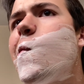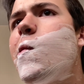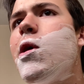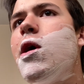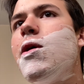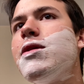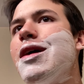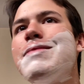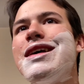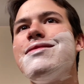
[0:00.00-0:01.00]
Oh yeah,
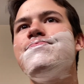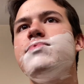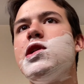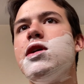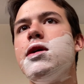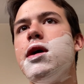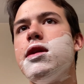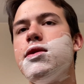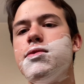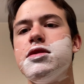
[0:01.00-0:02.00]
I
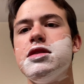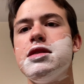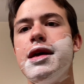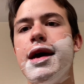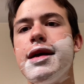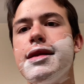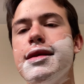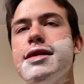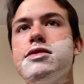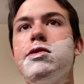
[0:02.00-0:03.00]
don't know what this acne
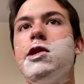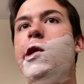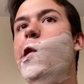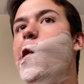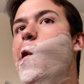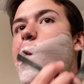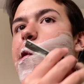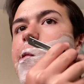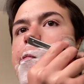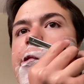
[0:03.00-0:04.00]
has been,
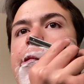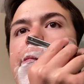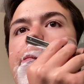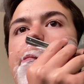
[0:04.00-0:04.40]
but